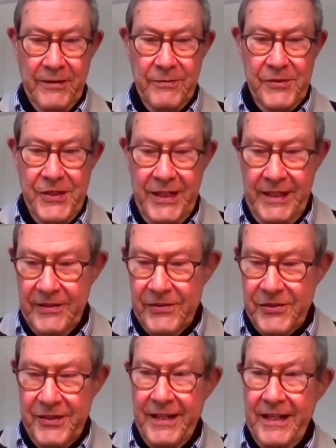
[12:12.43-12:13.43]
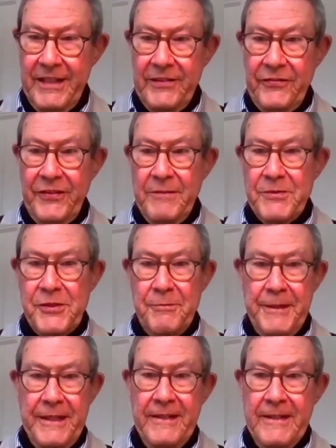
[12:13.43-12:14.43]
Resilience today seems to
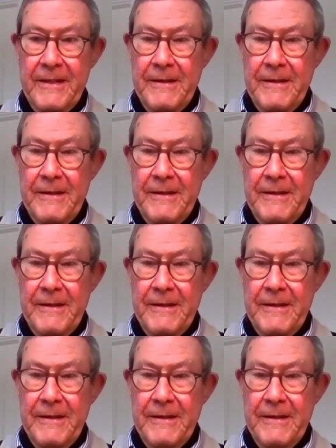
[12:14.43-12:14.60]
be